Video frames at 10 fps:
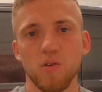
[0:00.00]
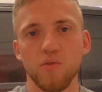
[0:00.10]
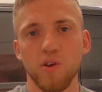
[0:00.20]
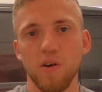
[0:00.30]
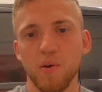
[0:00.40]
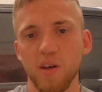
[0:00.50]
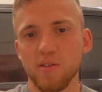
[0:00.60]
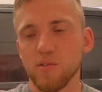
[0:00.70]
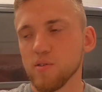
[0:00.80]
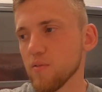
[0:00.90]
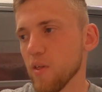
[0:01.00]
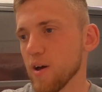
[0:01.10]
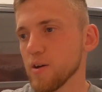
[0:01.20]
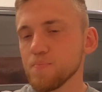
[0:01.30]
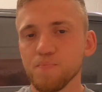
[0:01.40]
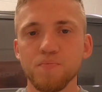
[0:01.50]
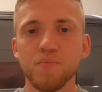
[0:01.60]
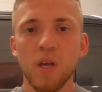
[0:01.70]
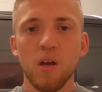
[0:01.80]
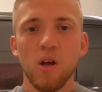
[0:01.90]
also around exit and stuff like that.
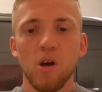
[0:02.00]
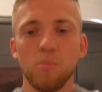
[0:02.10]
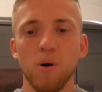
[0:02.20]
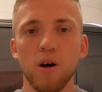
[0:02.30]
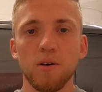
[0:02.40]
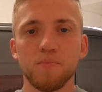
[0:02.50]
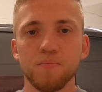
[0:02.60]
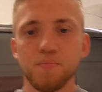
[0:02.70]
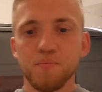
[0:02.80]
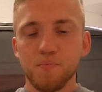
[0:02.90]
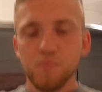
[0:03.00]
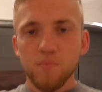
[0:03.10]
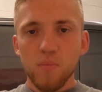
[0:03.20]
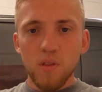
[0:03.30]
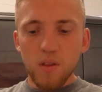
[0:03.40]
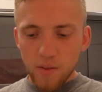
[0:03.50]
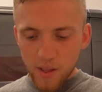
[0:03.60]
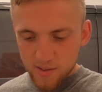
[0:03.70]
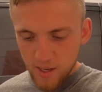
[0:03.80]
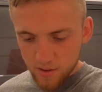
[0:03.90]
But
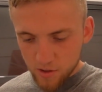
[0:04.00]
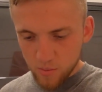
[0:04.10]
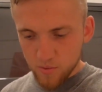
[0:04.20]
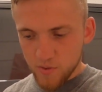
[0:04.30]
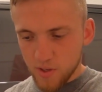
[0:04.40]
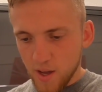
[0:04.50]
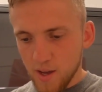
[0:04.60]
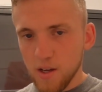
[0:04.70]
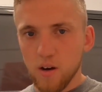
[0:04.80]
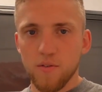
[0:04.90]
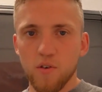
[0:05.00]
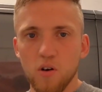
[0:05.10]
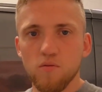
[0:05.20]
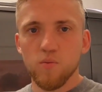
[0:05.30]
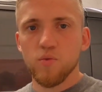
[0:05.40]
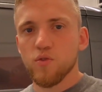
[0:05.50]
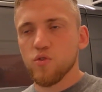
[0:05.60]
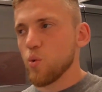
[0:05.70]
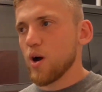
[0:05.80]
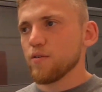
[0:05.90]
that's that in terms of today. I've got to
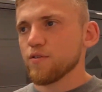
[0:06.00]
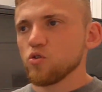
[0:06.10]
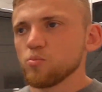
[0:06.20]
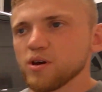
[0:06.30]
sort out a few